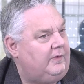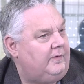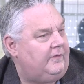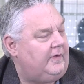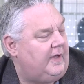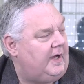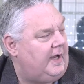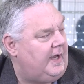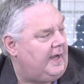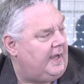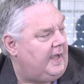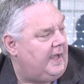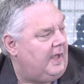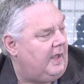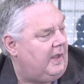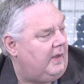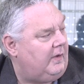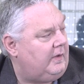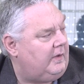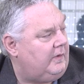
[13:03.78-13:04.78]
of
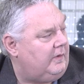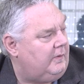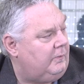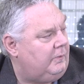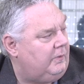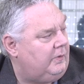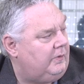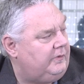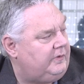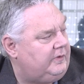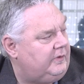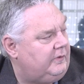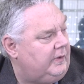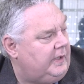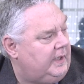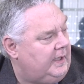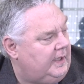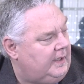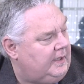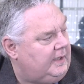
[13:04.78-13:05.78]
NIL and the world you're
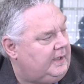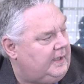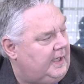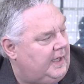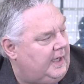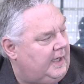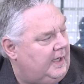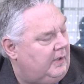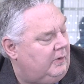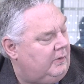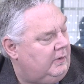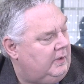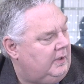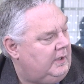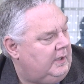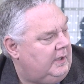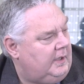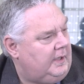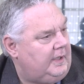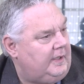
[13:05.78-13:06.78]
in now
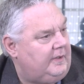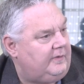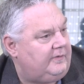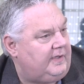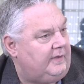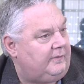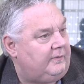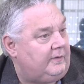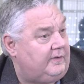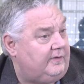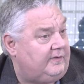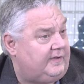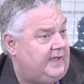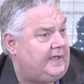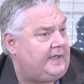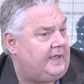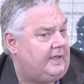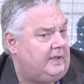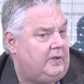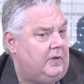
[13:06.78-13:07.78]
is different, because they
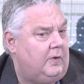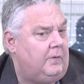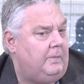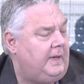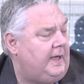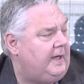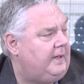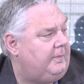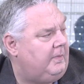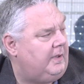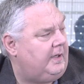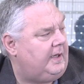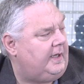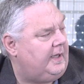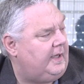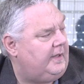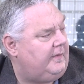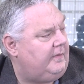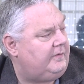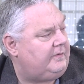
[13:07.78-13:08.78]
can go make money
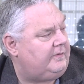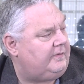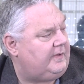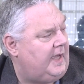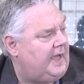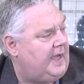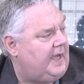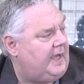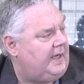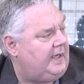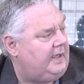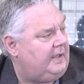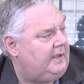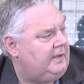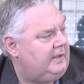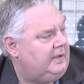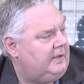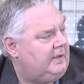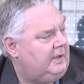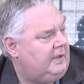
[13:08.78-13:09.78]
on the side,
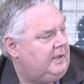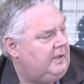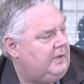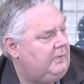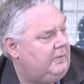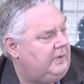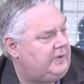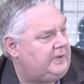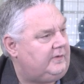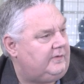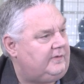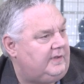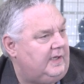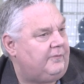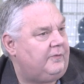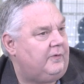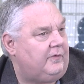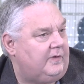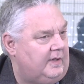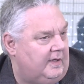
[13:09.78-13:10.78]
which is
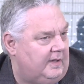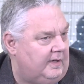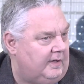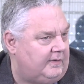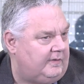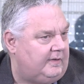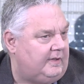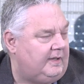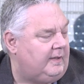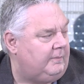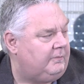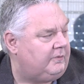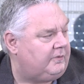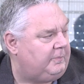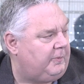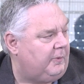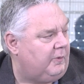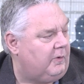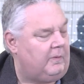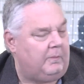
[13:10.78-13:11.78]
different than in a team
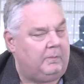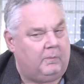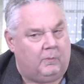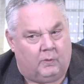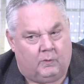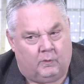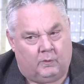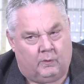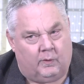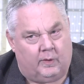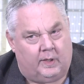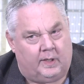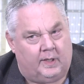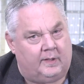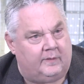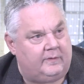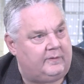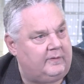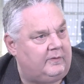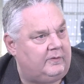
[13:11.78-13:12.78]
sport, more
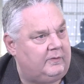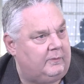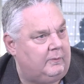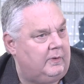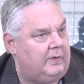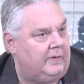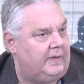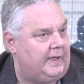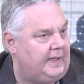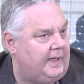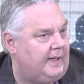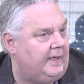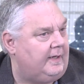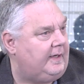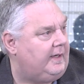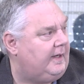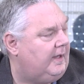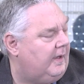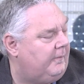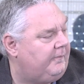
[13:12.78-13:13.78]
oriented to where they kind of
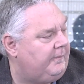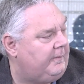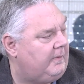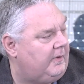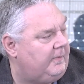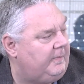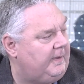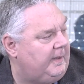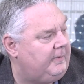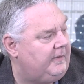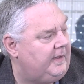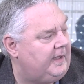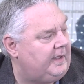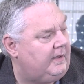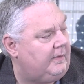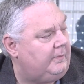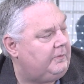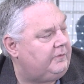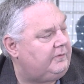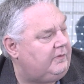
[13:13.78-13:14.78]
need help from other people. They can
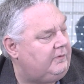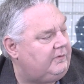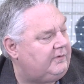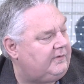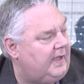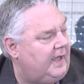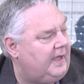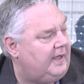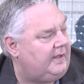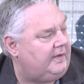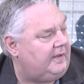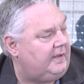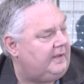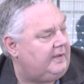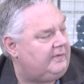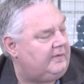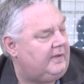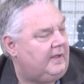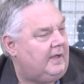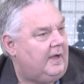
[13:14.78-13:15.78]
almost do side
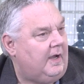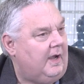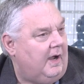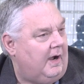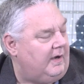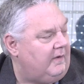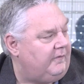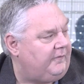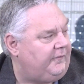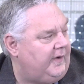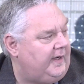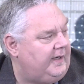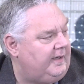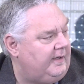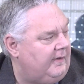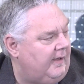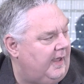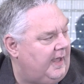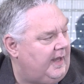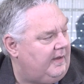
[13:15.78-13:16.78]
things. Are you fighting
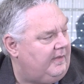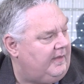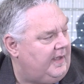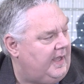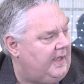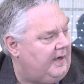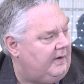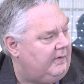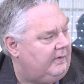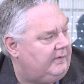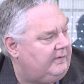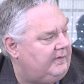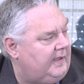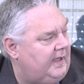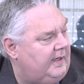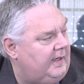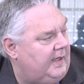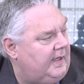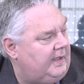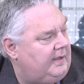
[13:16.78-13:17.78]
a lot of that, or has
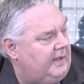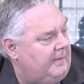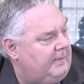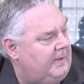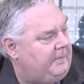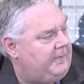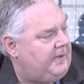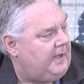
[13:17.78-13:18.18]
that not come up